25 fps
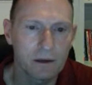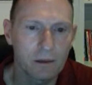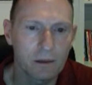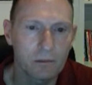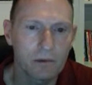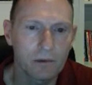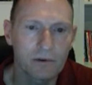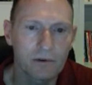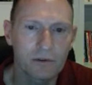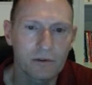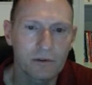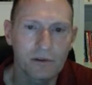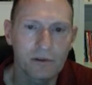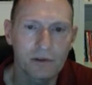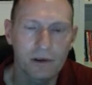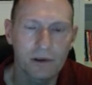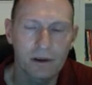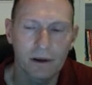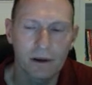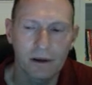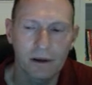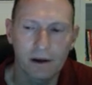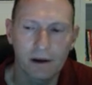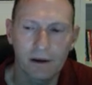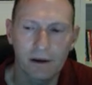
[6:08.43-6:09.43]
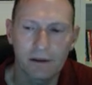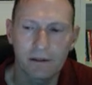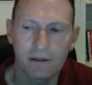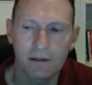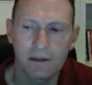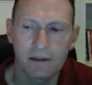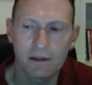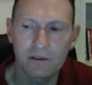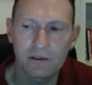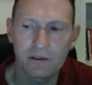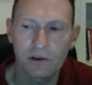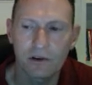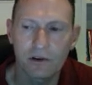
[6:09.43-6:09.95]
numbers.
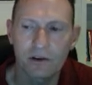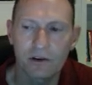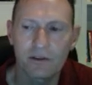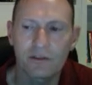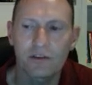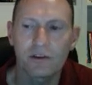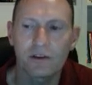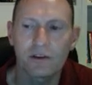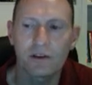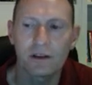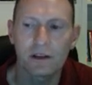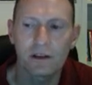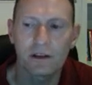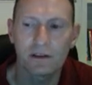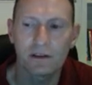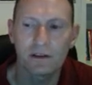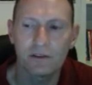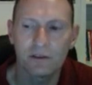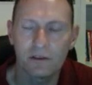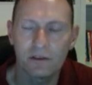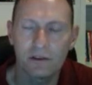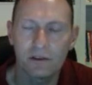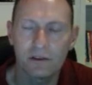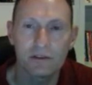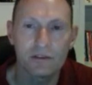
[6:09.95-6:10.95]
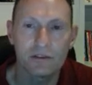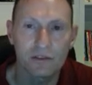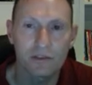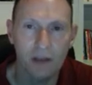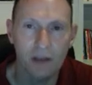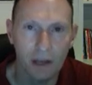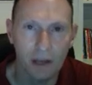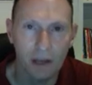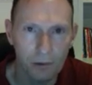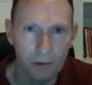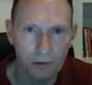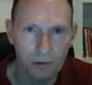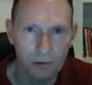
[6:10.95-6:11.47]
These are just
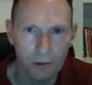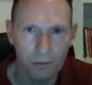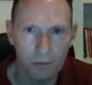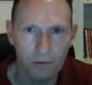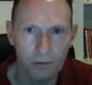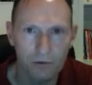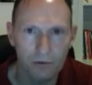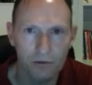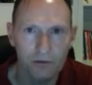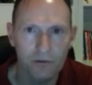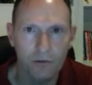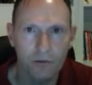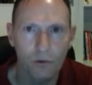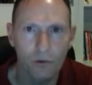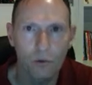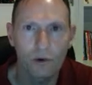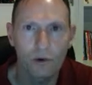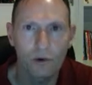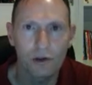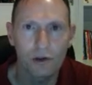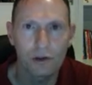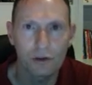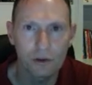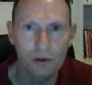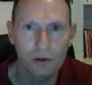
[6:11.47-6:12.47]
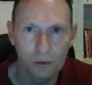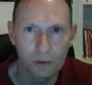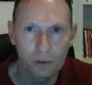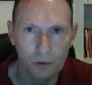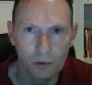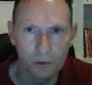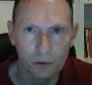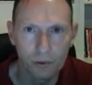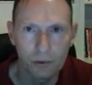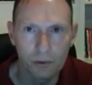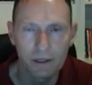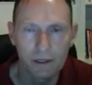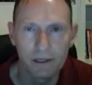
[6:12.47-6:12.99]
example numbers for
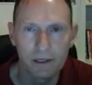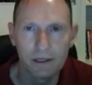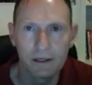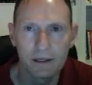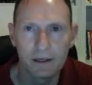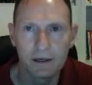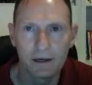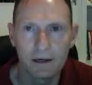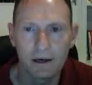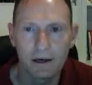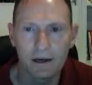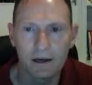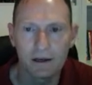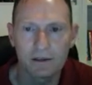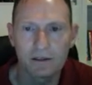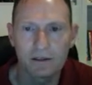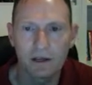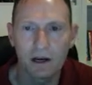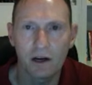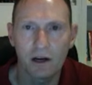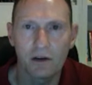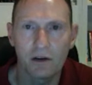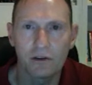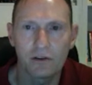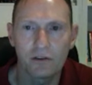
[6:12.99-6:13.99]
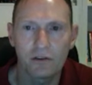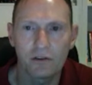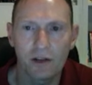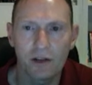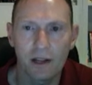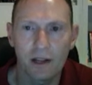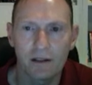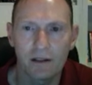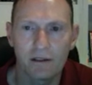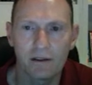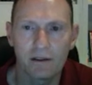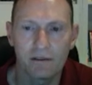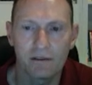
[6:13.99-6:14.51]
you to
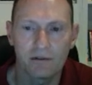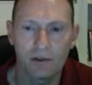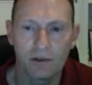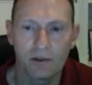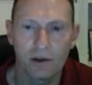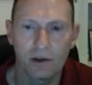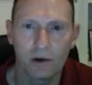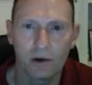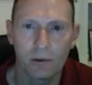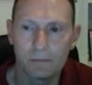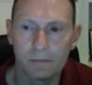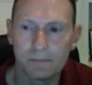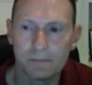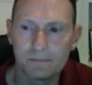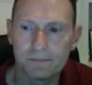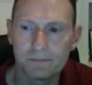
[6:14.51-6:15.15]
understand the flow.